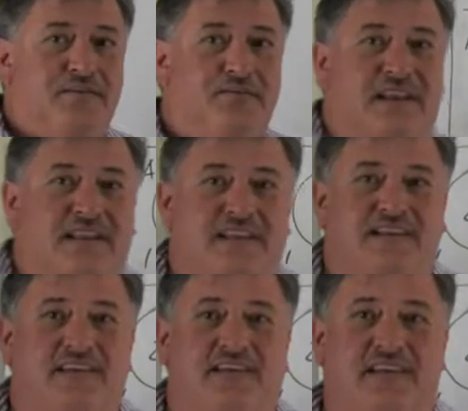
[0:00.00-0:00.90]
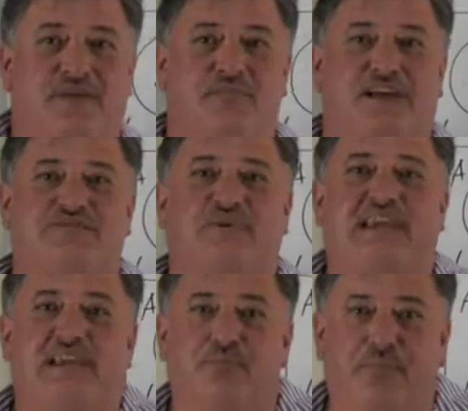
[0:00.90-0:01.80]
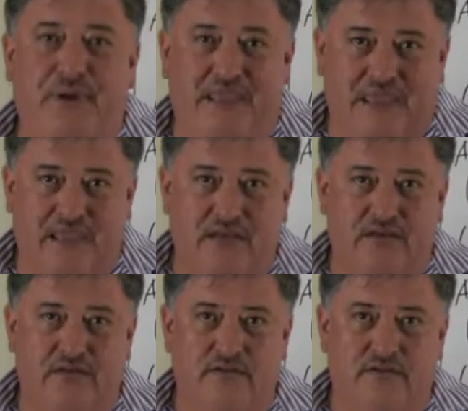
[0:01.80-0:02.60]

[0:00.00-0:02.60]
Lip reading: but it must be in P.